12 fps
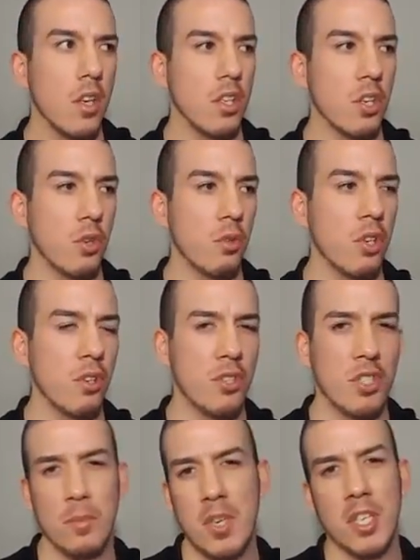you, you
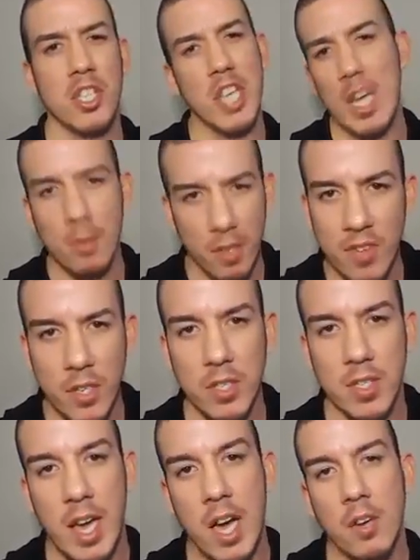should be ashamed of
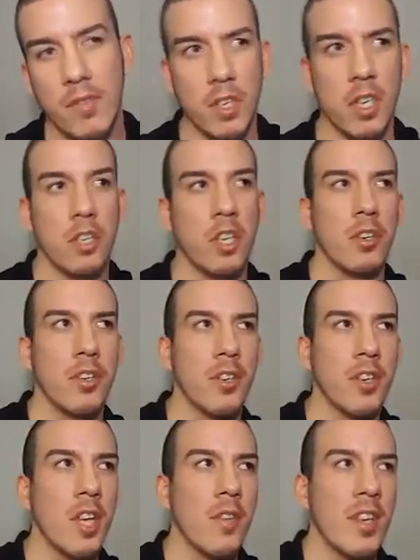yourself, you know, you're,
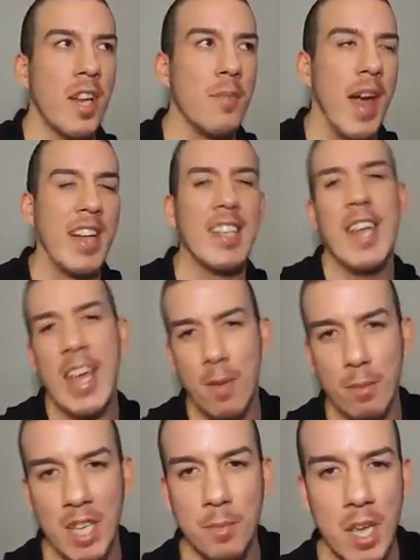you're giving a bad
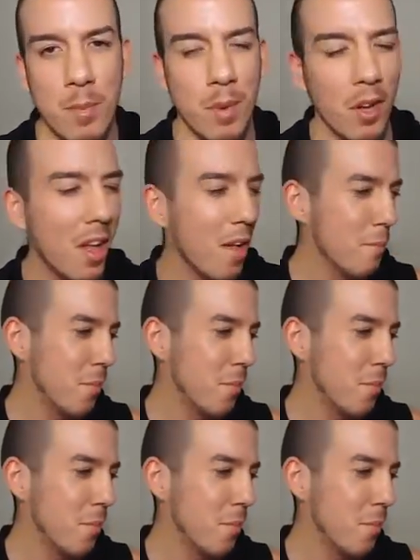name to people.